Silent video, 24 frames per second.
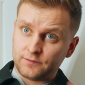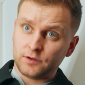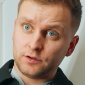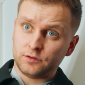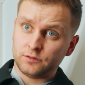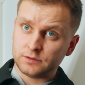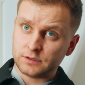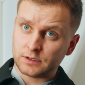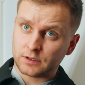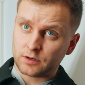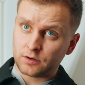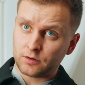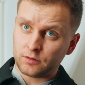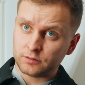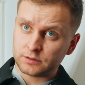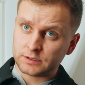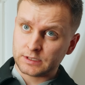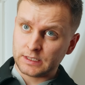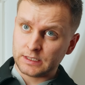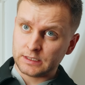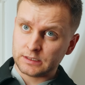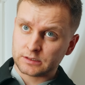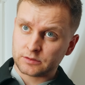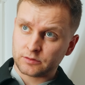you use the code
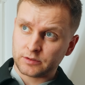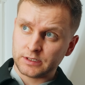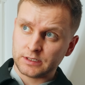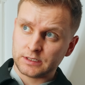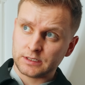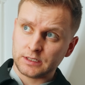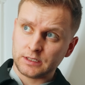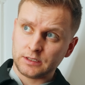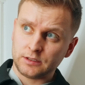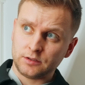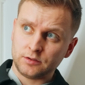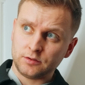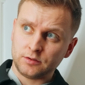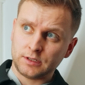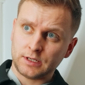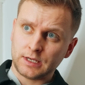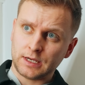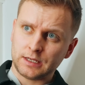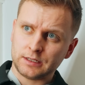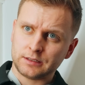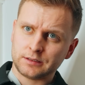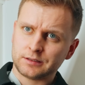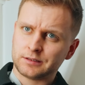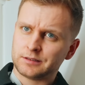T N twenty, you
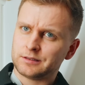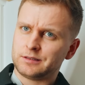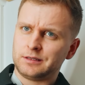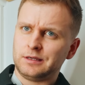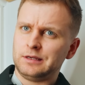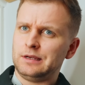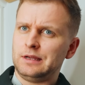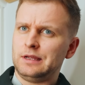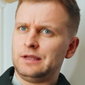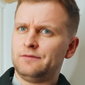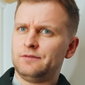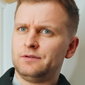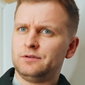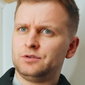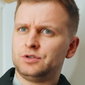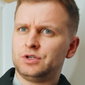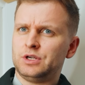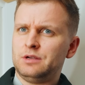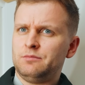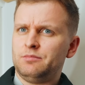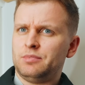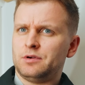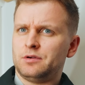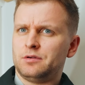get it even
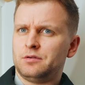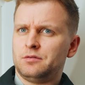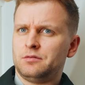cheaper.